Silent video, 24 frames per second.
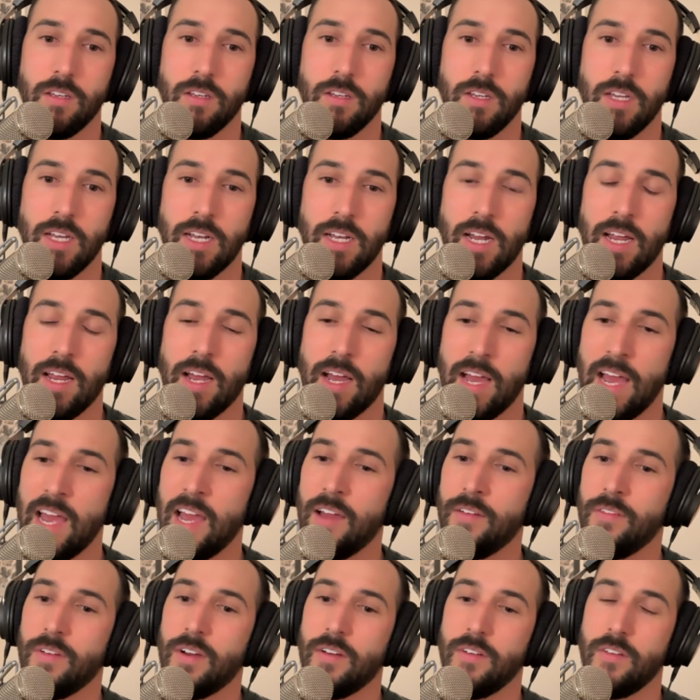and I, I
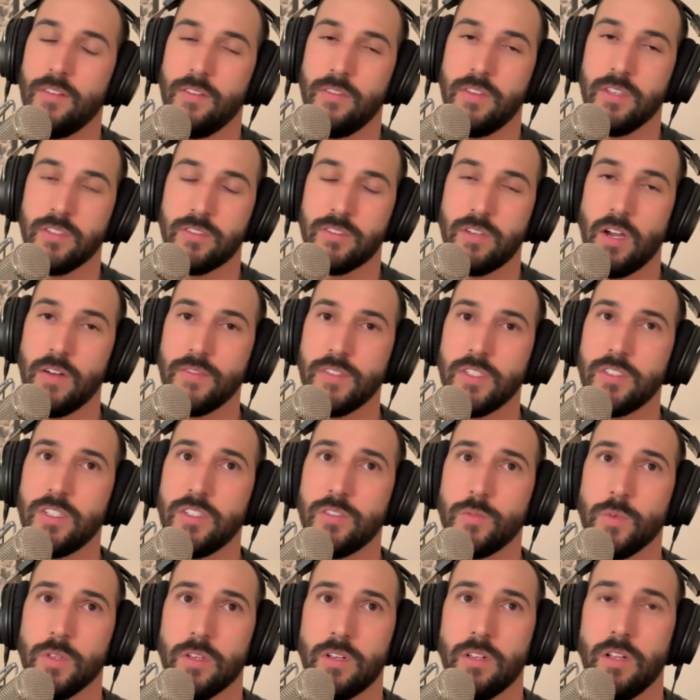have uh, this
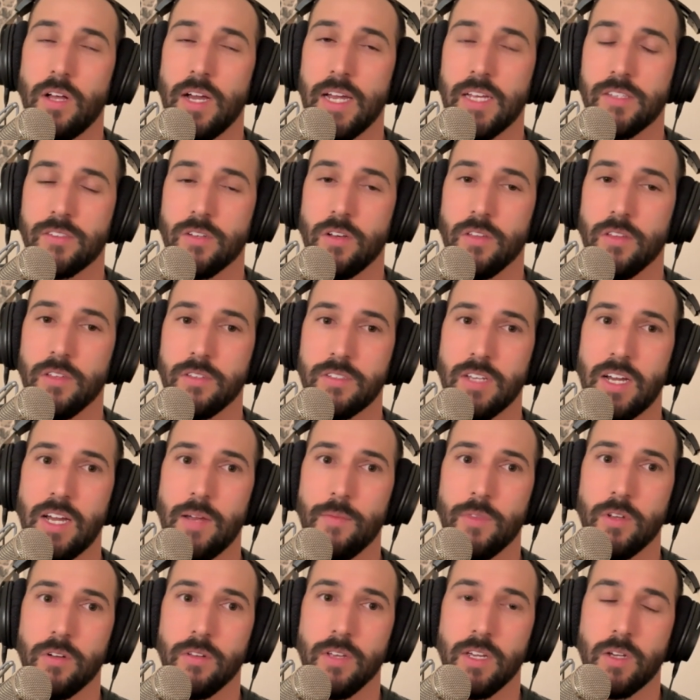conversation with clients all the time
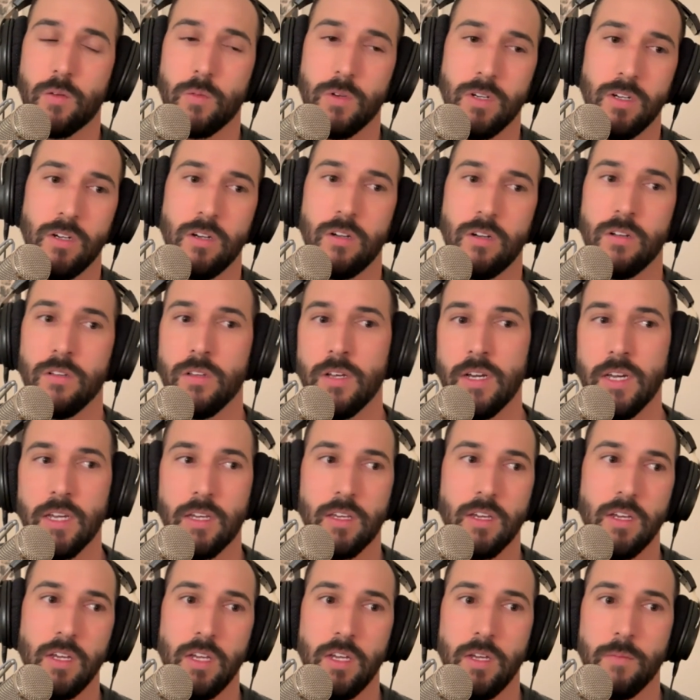they're like well
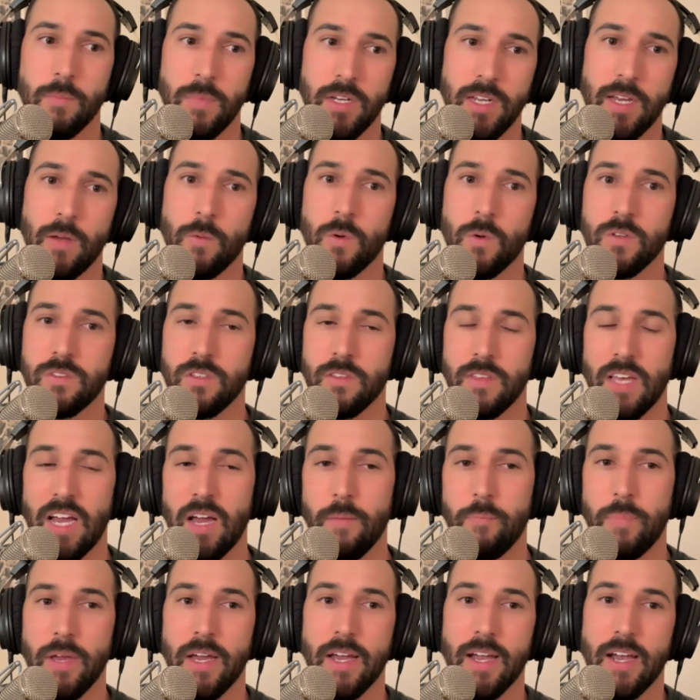like my dad wasn't
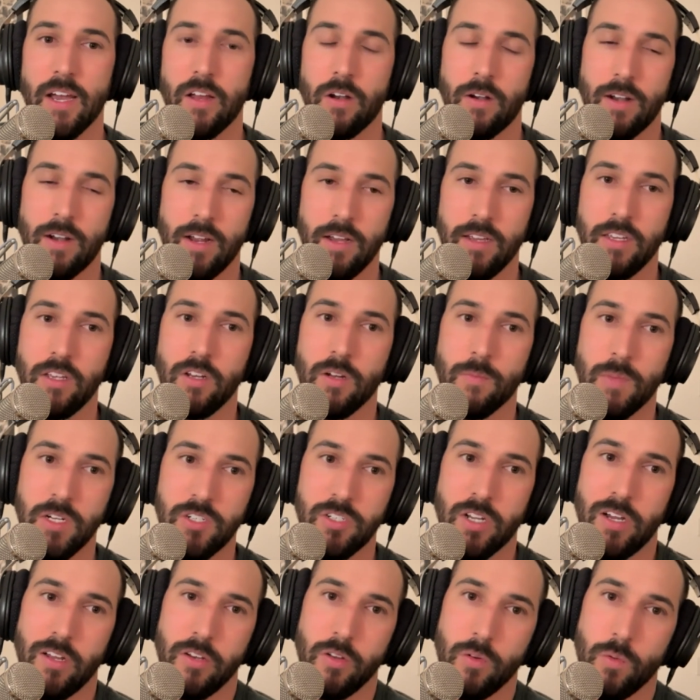that bad or you know my
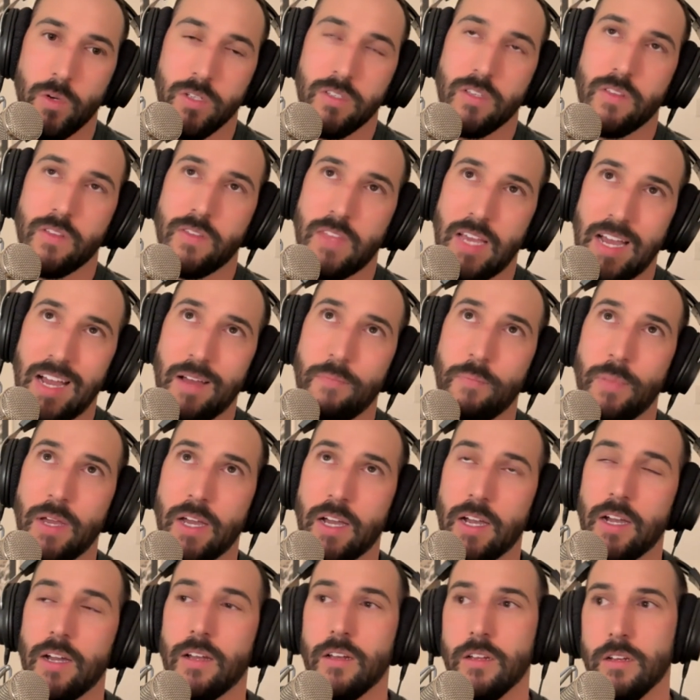childhood wasn't that
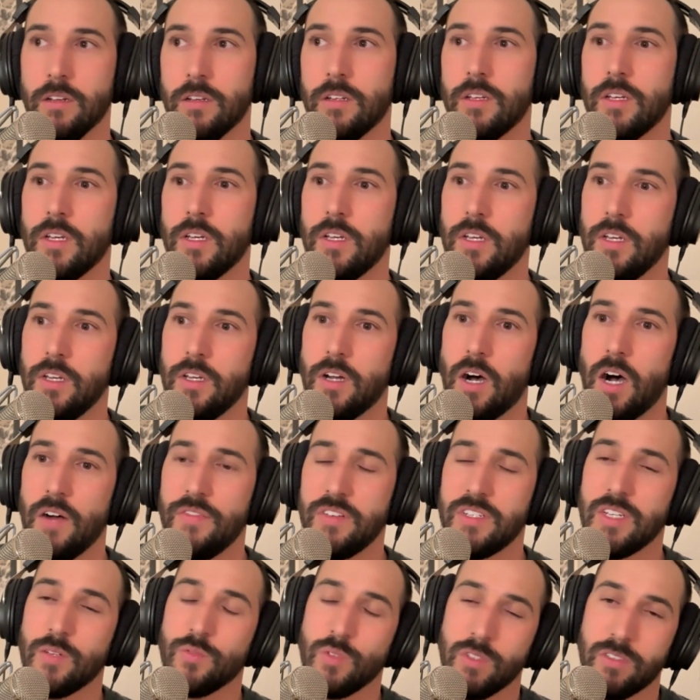bad and
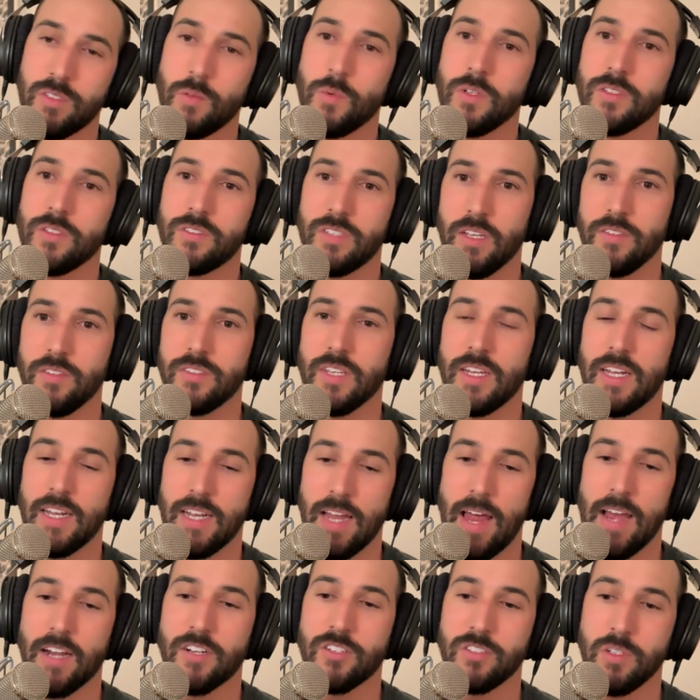oftentimes when someone says that it
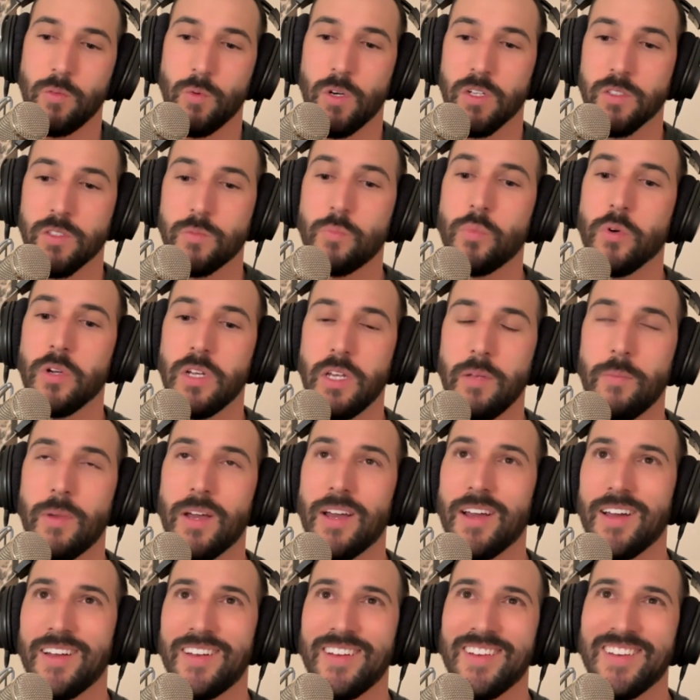actually was pretty bad,